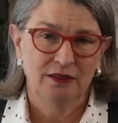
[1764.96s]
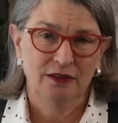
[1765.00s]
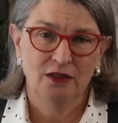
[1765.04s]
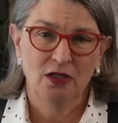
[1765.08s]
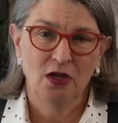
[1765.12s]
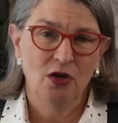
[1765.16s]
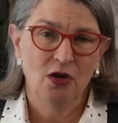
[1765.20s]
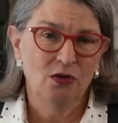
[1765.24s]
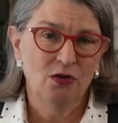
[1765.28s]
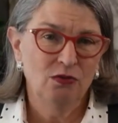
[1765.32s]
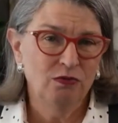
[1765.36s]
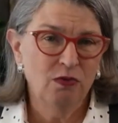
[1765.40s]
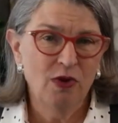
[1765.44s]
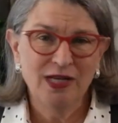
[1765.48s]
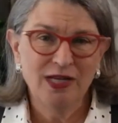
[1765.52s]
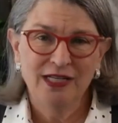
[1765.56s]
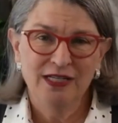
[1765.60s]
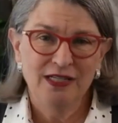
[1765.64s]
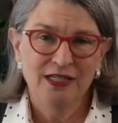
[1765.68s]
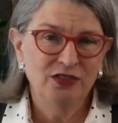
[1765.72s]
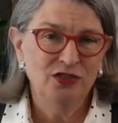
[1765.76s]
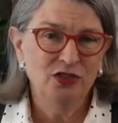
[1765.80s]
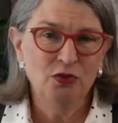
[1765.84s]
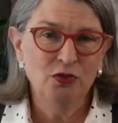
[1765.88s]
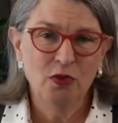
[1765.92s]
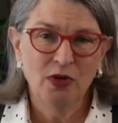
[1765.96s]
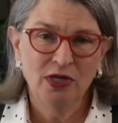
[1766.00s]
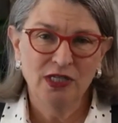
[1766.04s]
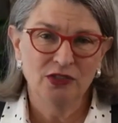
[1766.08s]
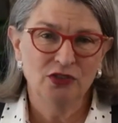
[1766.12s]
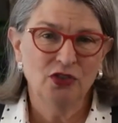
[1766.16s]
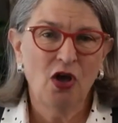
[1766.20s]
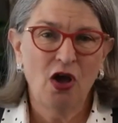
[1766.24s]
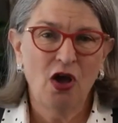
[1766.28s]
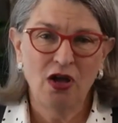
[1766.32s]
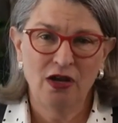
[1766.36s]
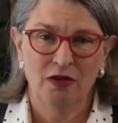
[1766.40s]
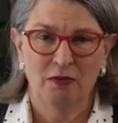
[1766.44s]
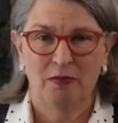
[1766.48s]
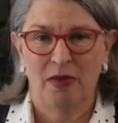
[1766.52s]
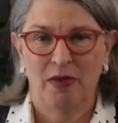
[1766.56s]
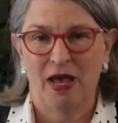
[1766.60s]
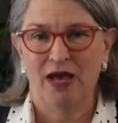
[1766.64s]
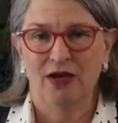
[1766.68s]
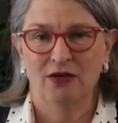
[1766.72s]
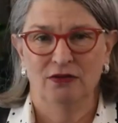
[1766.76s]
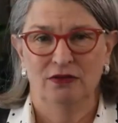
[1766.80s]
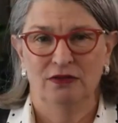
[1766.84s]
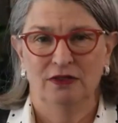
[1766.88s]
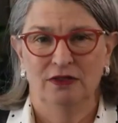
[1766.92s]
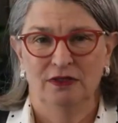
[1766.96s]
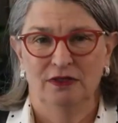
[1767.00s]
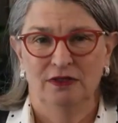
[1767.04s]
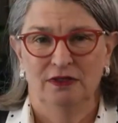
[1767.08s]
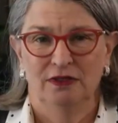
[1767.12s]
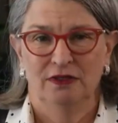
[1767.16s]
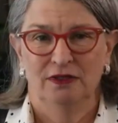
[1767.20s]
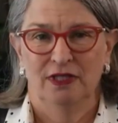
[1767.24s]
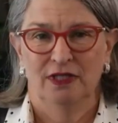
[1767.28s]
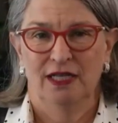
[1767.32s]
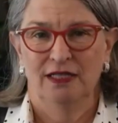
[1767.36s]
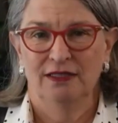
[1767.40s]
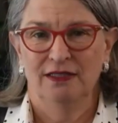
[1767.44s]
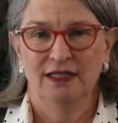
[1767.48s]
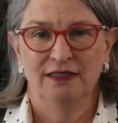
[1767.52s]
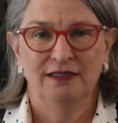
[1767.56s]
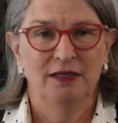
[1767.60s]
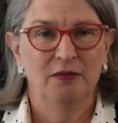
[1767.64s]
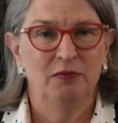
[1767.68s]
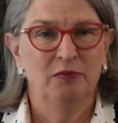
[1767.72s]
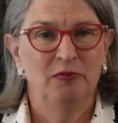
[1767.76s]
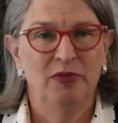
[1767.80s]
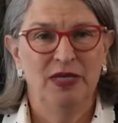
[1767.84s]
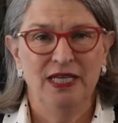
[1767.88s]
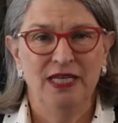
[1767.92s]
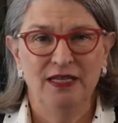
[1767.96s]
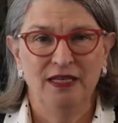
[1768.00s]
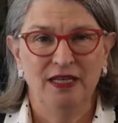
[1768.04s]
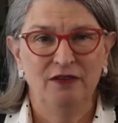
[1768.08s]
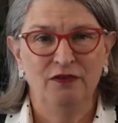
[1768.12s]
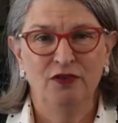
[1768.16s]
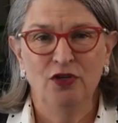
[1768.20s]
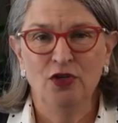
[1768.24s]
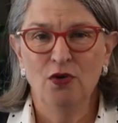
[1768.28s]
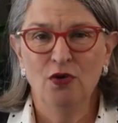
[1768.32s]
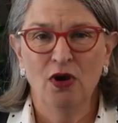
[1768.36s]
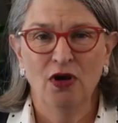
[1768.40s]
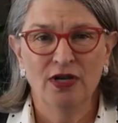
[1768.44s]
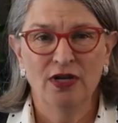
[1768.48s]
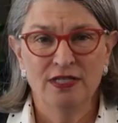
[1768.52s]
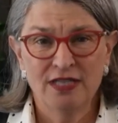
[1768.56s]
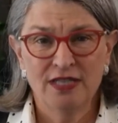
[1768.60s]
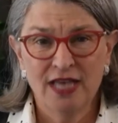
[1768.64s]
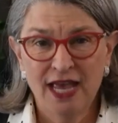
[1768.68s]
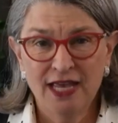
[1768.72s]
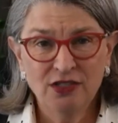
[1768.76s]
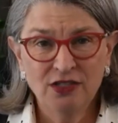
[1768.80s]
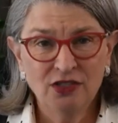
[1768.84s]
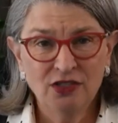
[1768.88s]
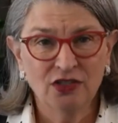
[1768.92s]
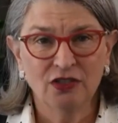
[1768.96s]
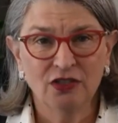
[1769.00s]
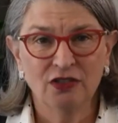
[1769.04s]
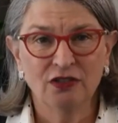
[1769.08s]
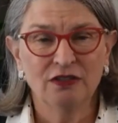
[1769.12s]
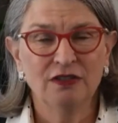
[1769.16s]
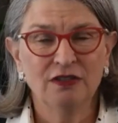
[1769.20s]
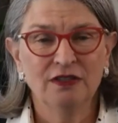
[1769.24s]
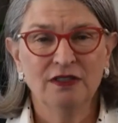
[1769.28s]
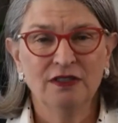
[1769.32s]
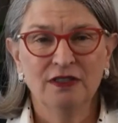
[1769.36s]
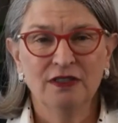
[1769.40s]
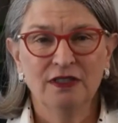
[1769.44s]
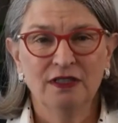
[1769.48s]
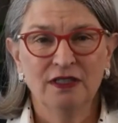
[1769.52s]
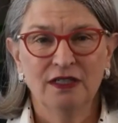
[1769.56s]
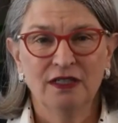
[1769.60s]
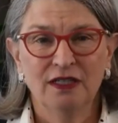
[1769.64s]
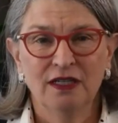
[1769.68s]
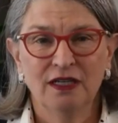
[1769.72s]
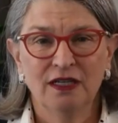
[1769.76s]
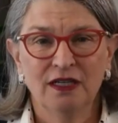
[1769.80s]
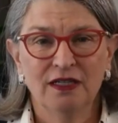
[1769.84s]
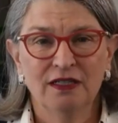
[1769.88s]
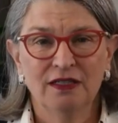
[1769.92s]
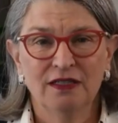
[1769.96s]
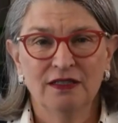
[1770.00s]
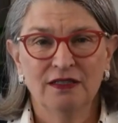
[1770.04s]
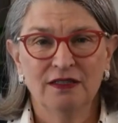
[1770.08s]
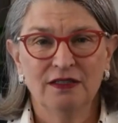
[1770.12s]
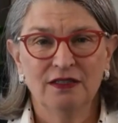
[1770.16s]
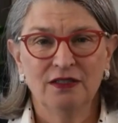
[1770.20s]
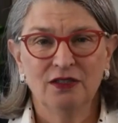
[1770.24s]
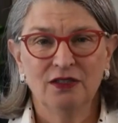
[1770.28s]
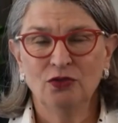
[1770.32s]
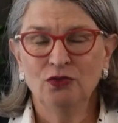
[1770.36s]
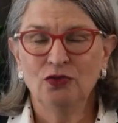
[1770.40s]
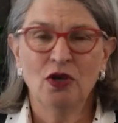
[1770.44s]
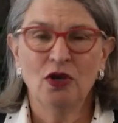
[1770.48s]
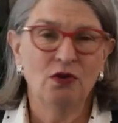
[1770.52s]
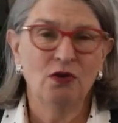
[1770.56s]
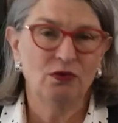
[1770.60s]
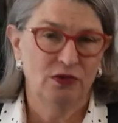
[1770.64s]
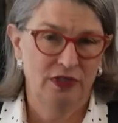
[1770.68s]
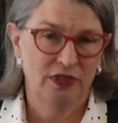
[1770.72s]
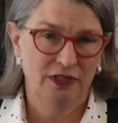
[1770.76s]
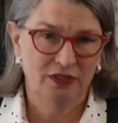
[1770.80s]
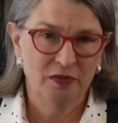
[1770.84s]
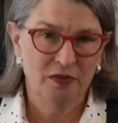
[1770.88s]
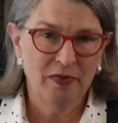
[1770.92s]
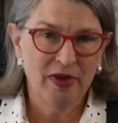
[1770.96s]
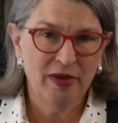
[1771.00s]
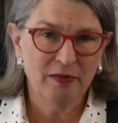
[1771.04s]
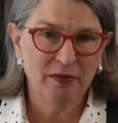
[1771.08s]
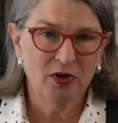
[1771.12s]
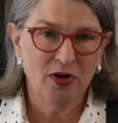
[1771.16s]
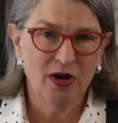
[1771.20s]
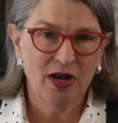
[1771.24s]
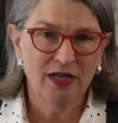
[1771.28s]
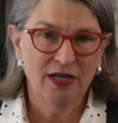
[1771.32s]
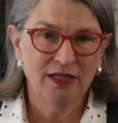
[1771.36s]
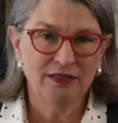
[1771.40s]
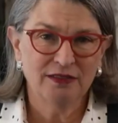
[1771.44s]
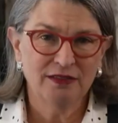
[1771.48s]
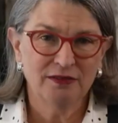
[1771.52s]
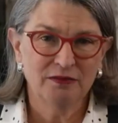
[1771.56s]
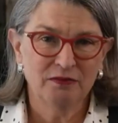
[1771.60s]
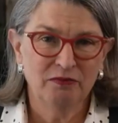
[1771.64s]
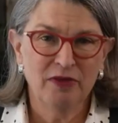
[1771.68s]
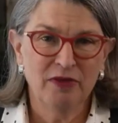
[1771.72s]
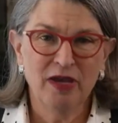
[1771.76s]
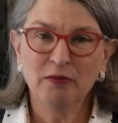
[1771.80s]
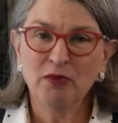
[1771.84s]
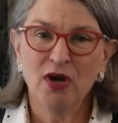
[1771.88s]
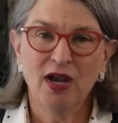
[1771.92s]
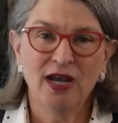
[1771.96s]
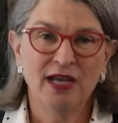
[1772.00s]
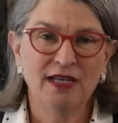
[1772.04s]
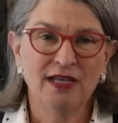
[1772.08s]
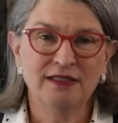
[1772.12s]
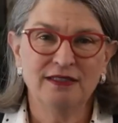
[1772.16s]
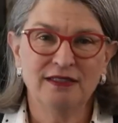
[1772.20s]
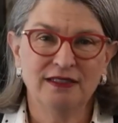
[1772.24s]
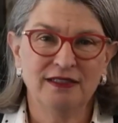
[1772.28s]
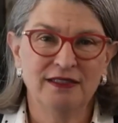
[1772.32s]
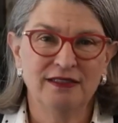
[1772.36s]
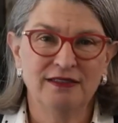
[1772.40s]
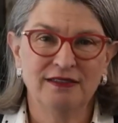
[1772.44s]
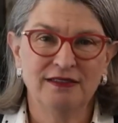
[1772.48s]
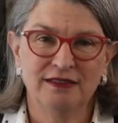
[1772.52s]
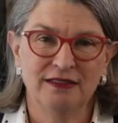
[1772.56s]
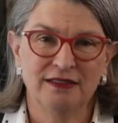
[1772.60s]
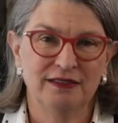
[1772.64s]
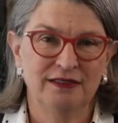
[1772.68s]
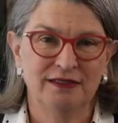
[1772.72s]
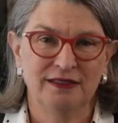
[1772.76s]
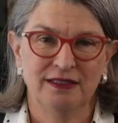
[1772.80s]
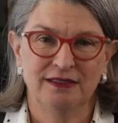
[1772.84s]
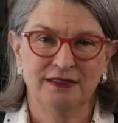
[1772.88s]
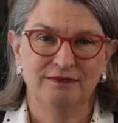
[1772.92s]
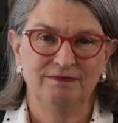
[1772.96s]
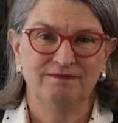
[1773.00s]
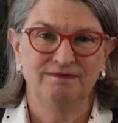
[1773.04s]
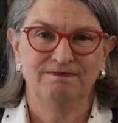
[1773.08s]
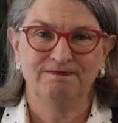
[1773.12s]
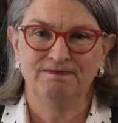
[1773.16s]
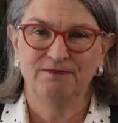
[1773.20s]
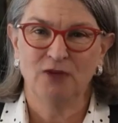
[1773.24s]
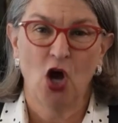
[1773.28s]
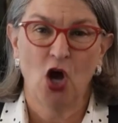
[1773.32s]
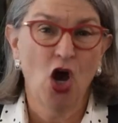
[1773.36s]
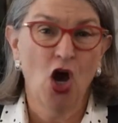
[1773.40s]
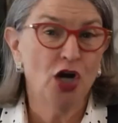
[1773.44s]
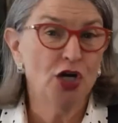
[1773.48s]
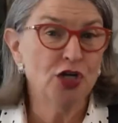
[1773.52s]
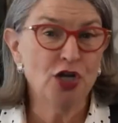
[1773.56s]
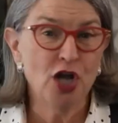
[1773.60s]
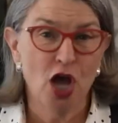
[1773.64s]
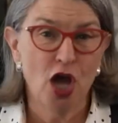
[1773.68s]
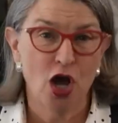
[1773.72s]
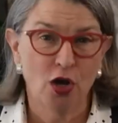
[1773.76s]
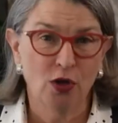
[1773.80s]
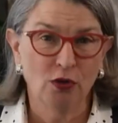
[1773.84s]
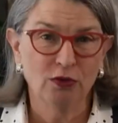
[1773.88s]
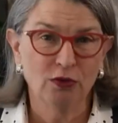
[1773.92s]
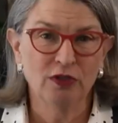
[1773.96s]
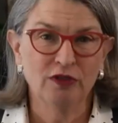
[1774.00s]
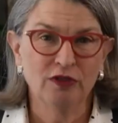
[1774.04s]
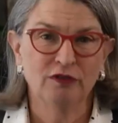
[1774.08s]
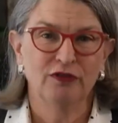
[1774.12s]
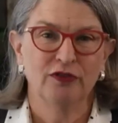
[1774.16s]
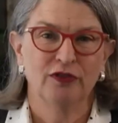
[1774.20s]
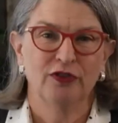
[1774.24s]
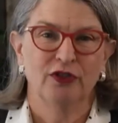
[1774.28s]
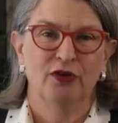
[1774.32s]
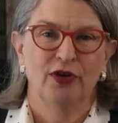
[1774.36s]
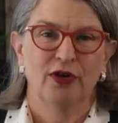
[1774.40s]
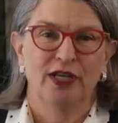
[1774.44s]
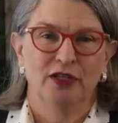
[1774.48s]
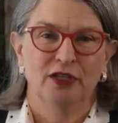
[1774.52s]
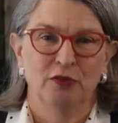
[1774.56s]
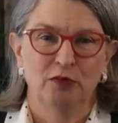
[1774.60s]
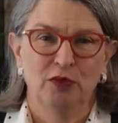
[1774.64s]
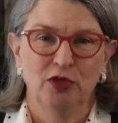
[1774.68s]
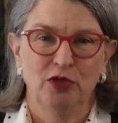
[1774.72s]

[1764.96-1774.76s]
know what it is you want to talk about as i said be if you are intentional uh, you don't need to memorize. Memorize is, is a hard no for great